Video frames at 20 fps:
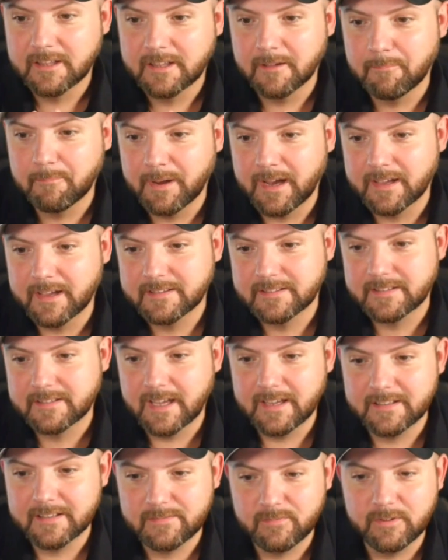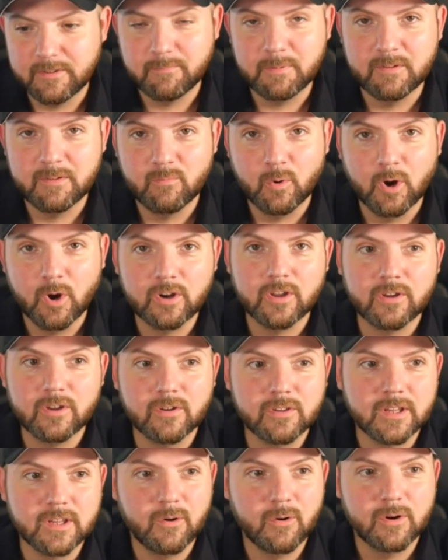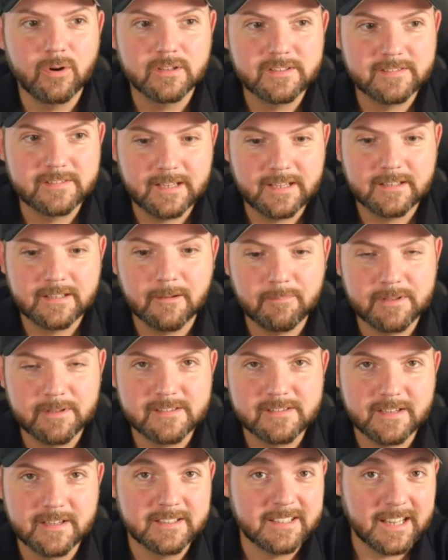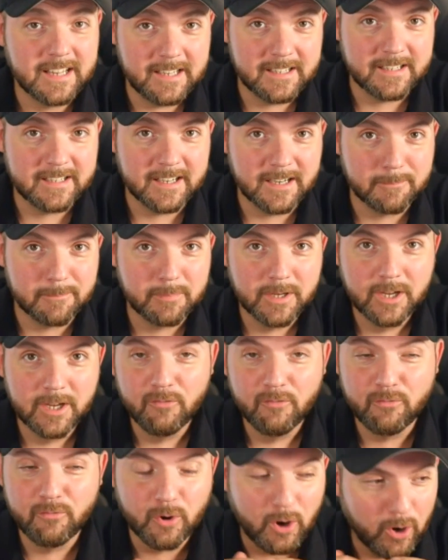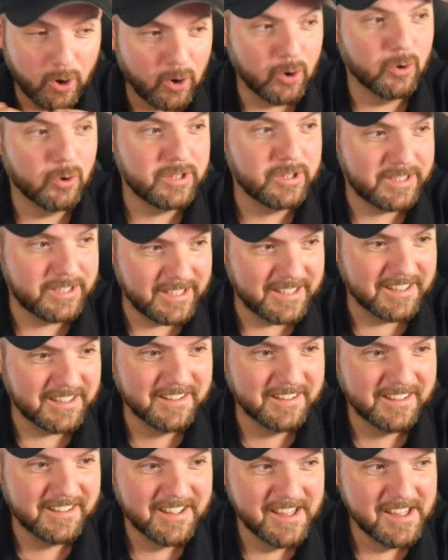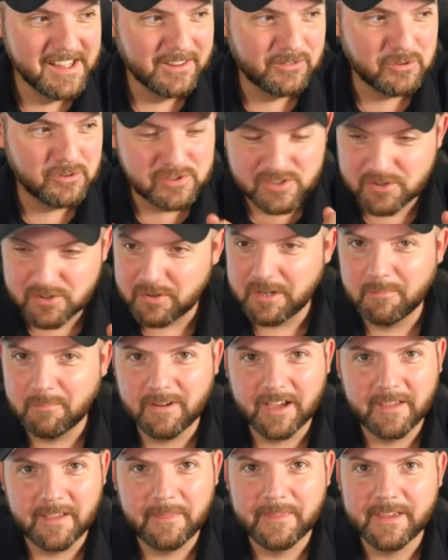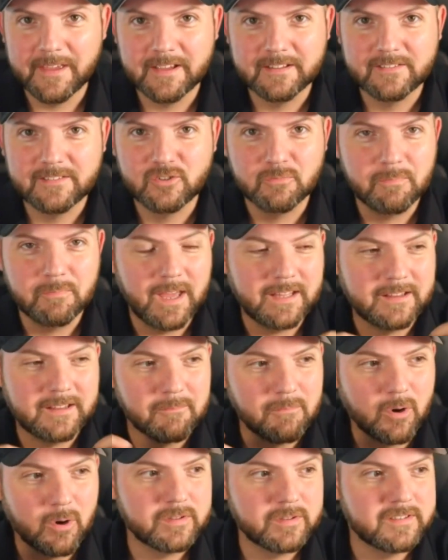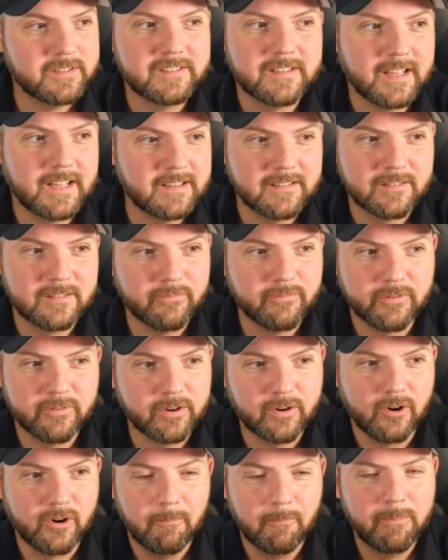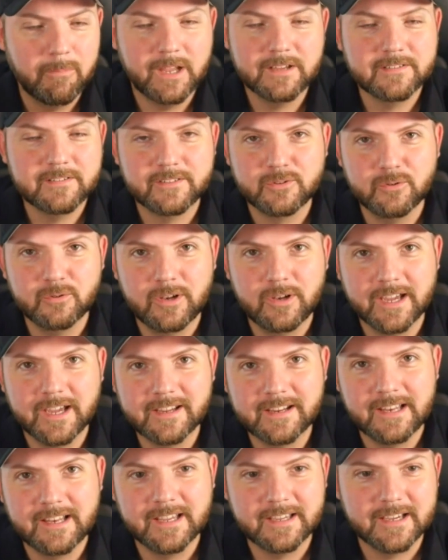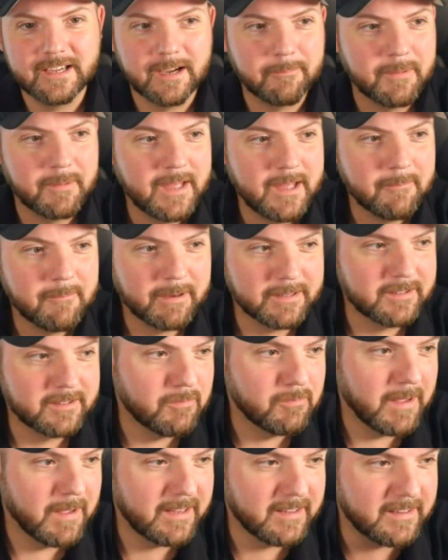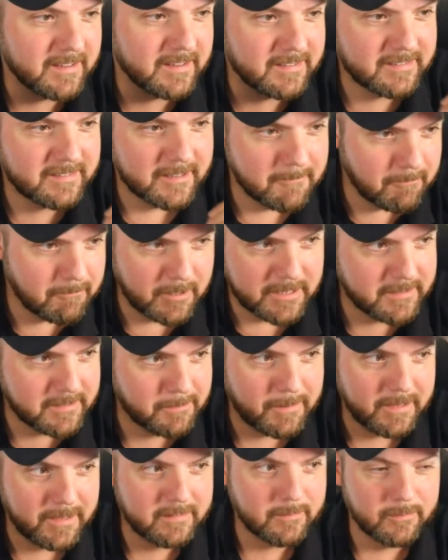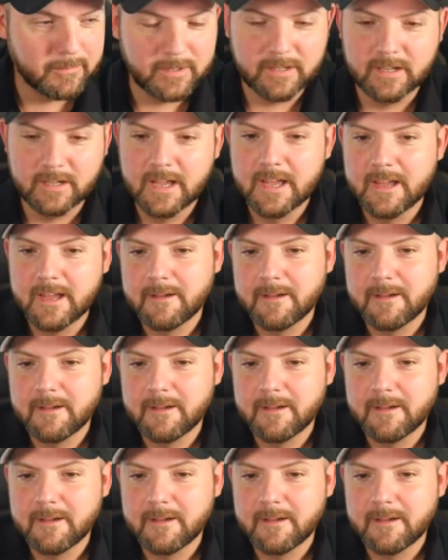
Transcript: the past days. We've been working on our setup inside ClickUp for a whole year to streamline things, to make the most sense of a complex tool like ClickUp, but to make it as simple as possible,